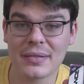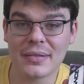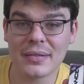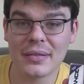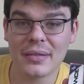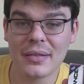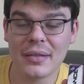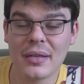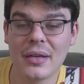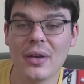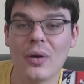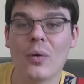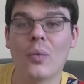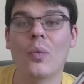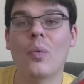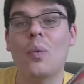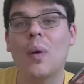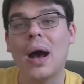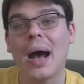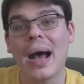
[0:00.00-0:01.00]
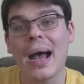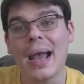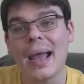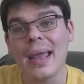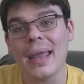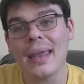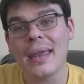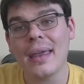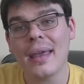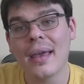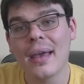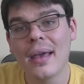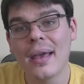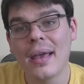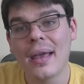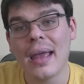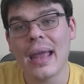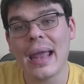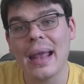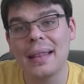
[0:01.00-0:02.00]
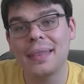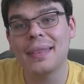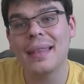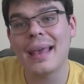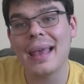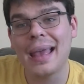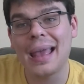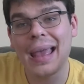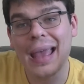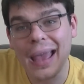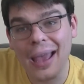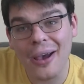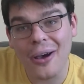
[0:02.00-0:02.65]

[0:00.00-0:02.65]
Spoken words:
Why in the hell